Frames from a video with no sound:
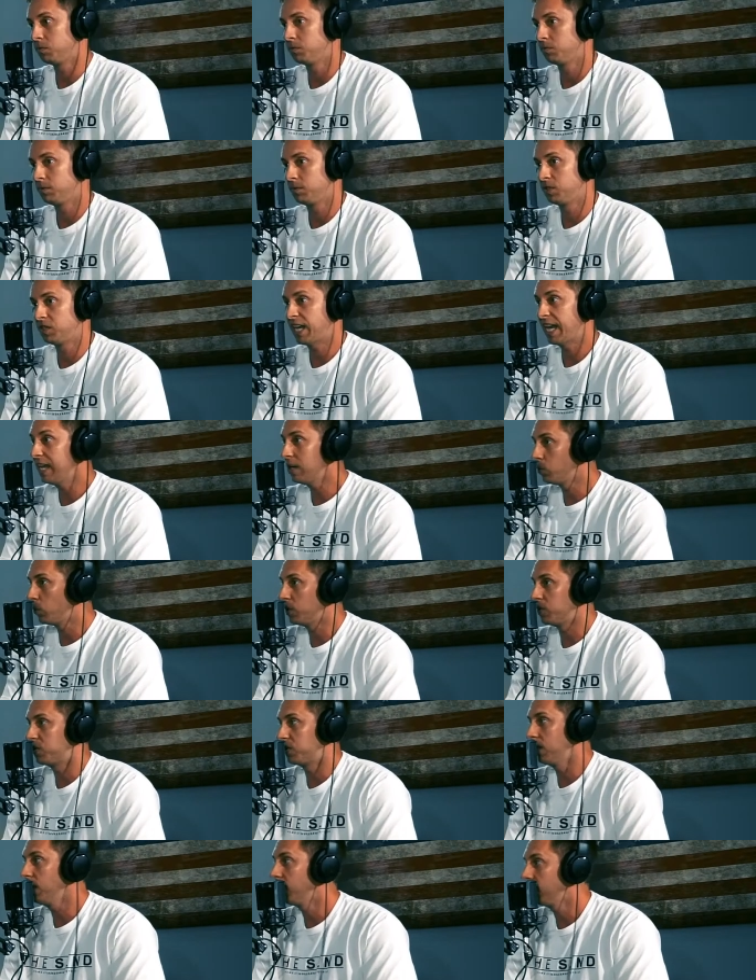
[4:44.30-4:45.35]
stained with
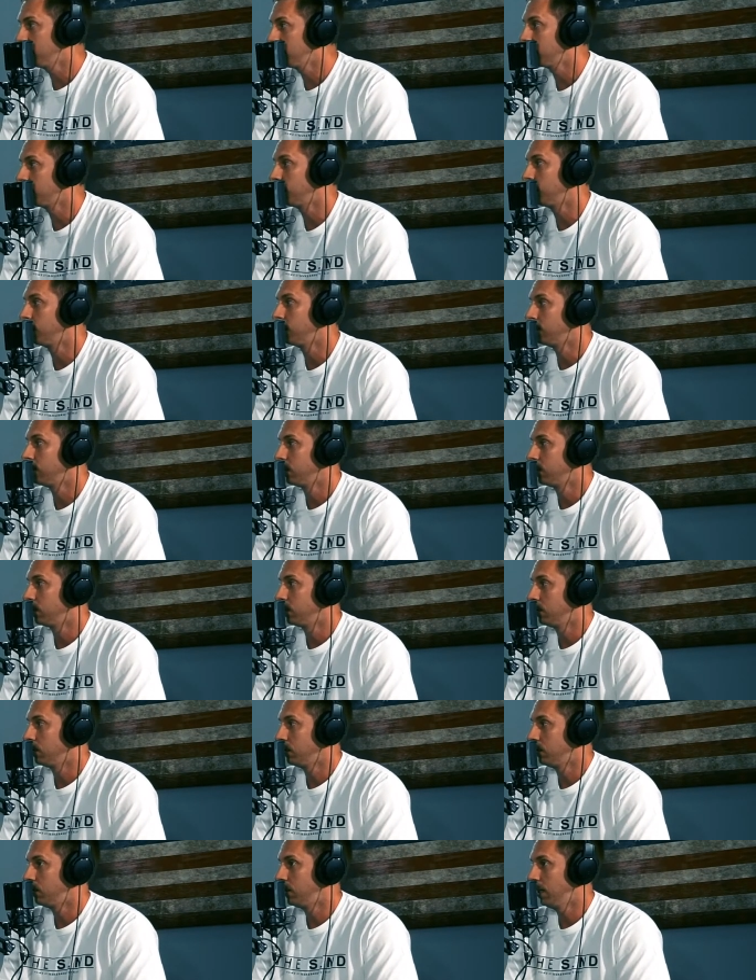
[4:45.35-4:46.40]
sin,
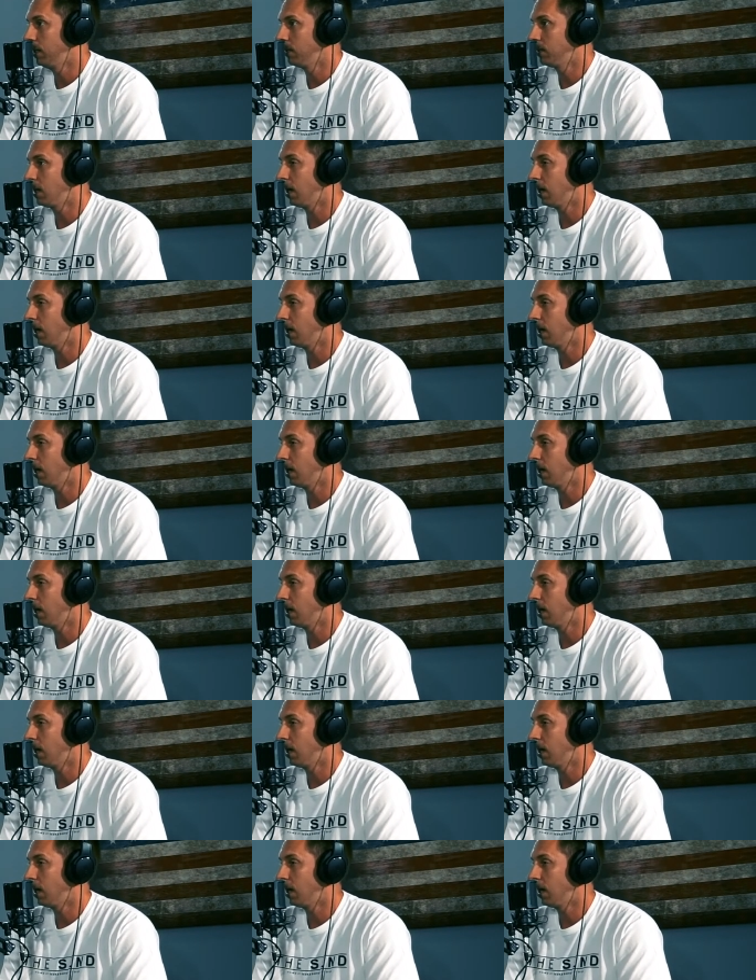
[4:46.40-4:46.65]
that